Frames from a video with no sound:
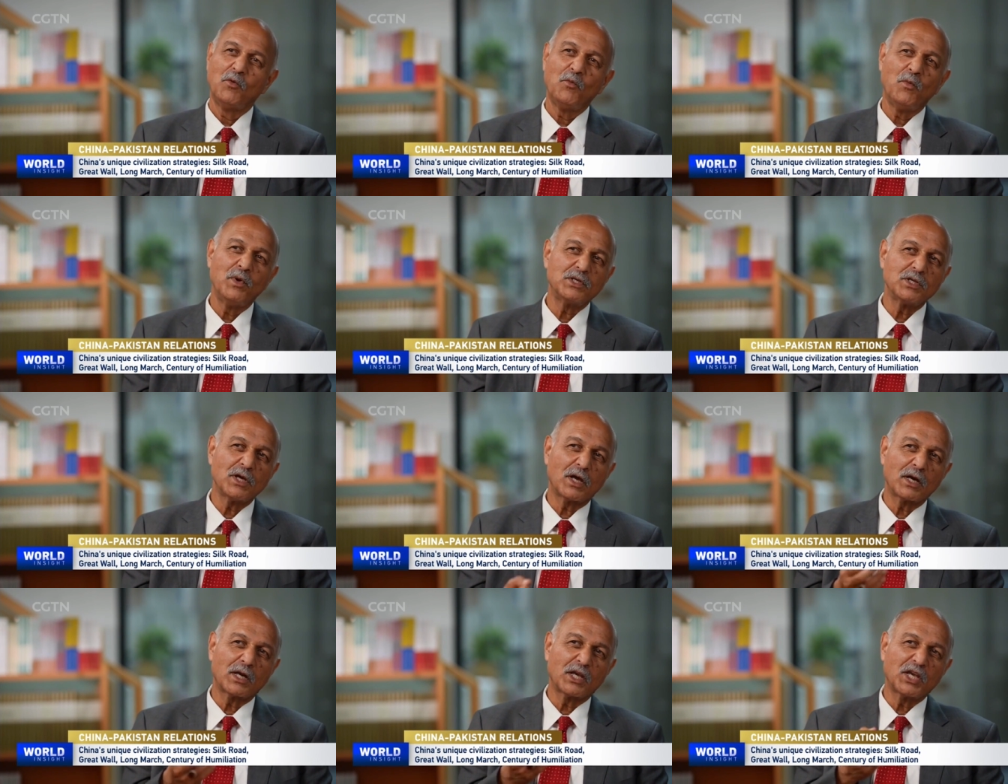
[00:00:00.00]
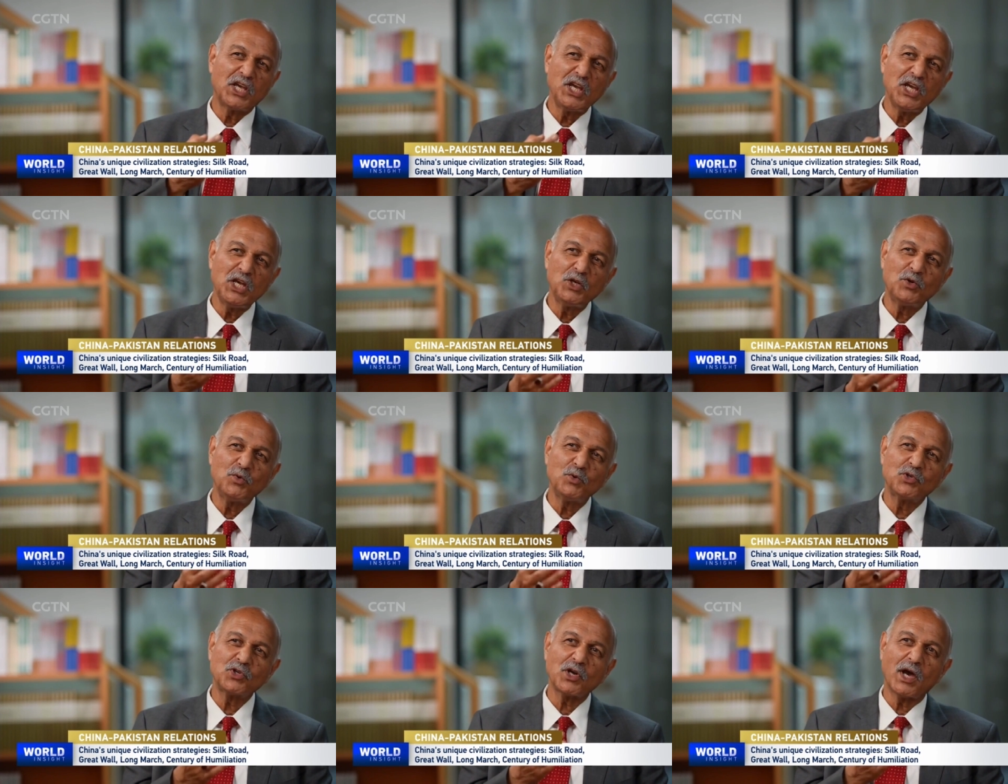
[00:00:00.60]
which are key
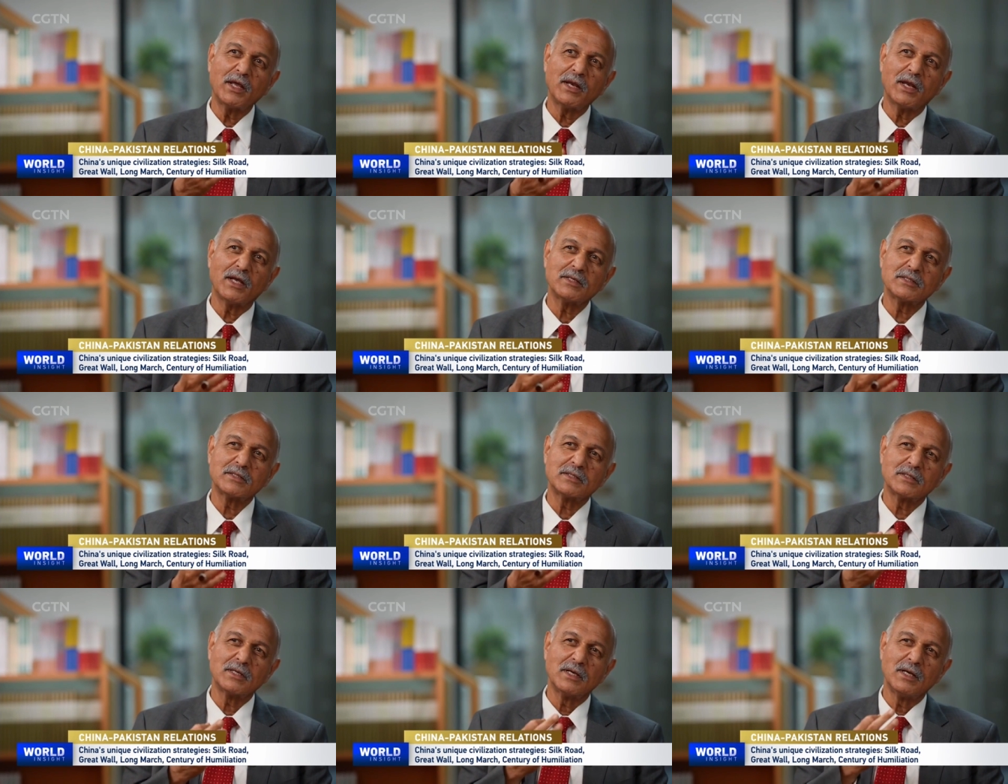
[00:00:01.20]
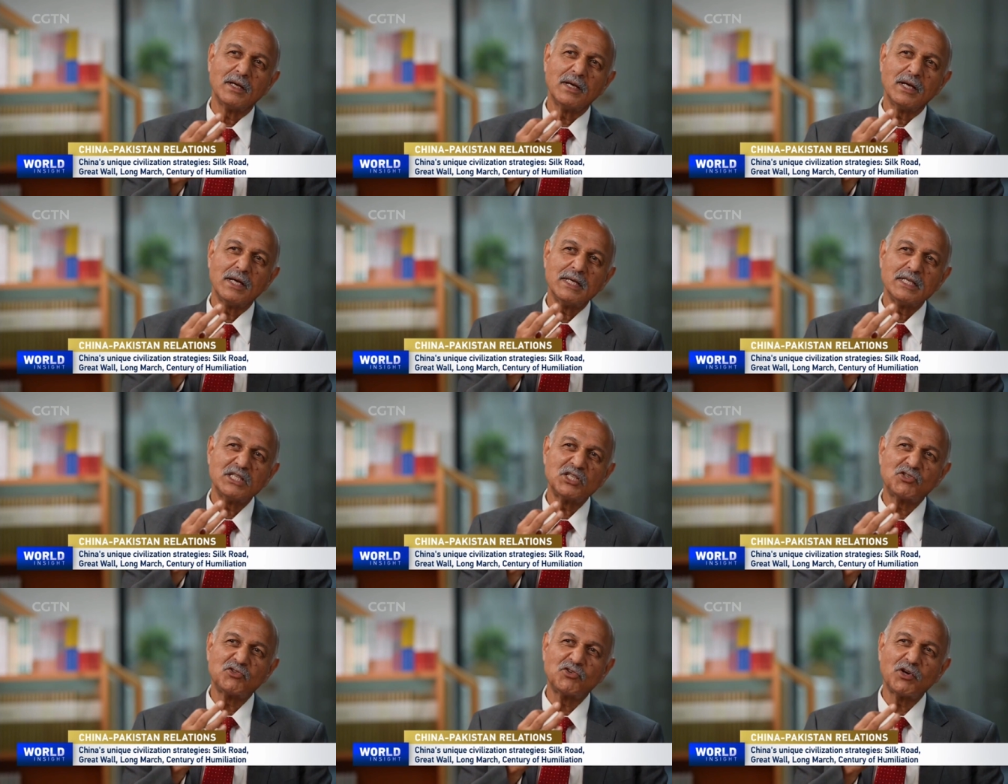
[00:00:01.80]
to China's
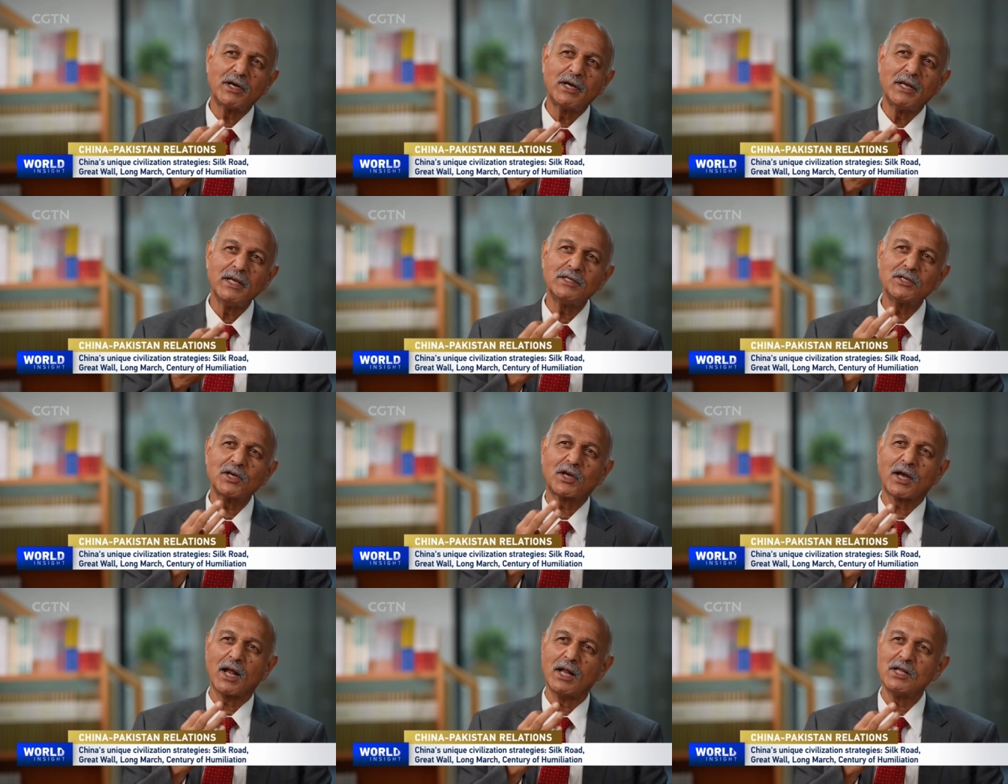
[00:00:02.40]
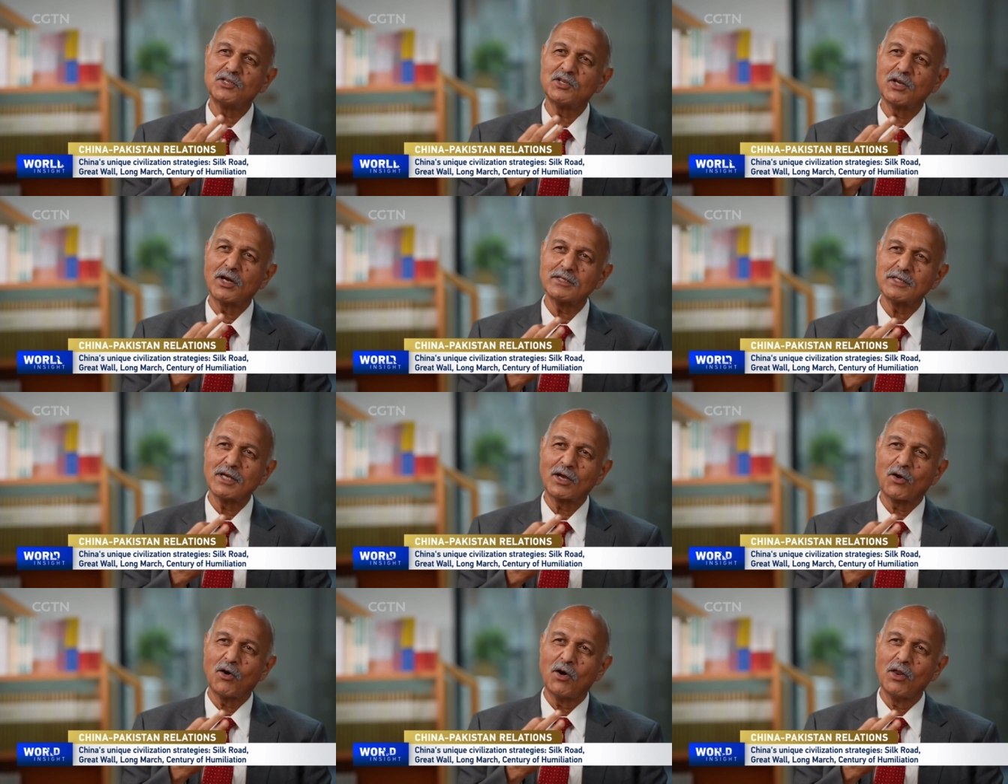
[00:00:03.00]
strategic culture, as
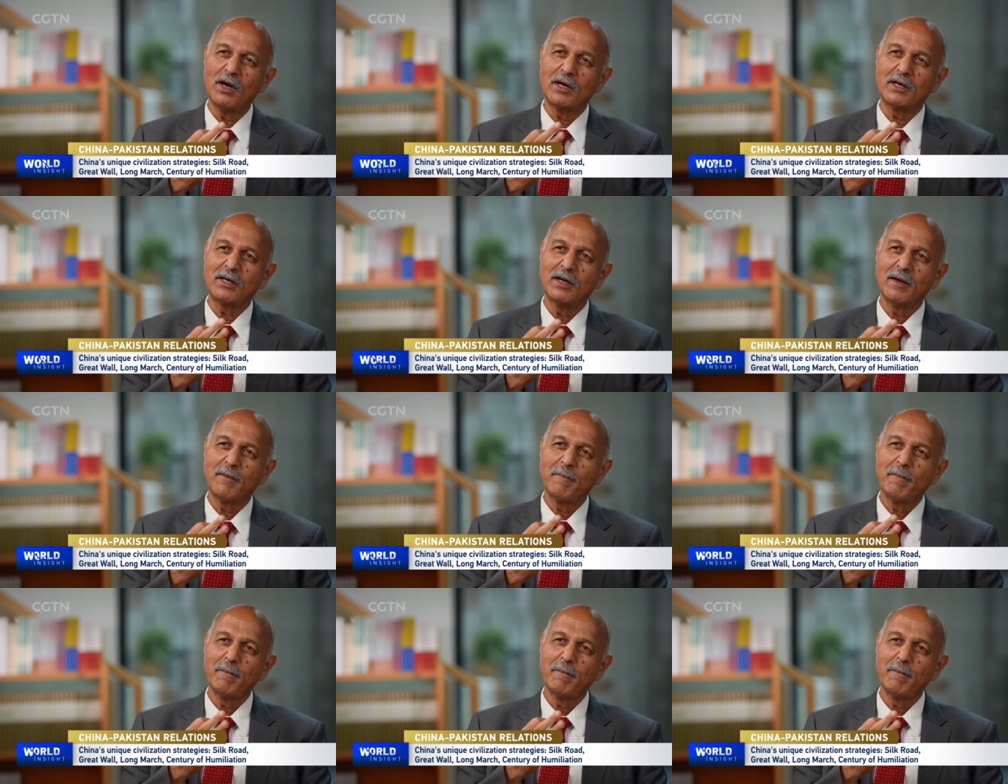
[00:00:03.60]
I call it